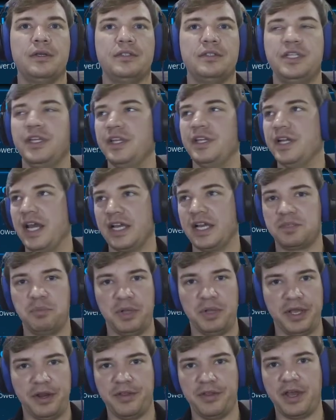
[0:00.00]
to the next
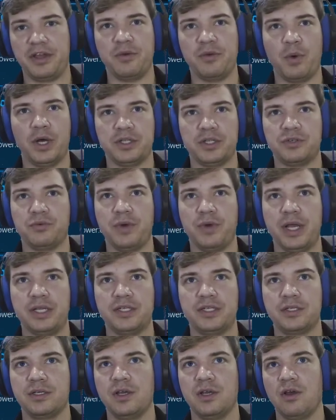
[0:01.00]
player that you want to
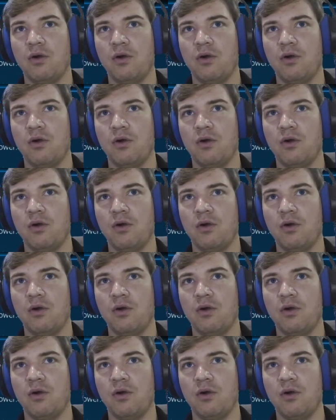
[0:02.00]
rent,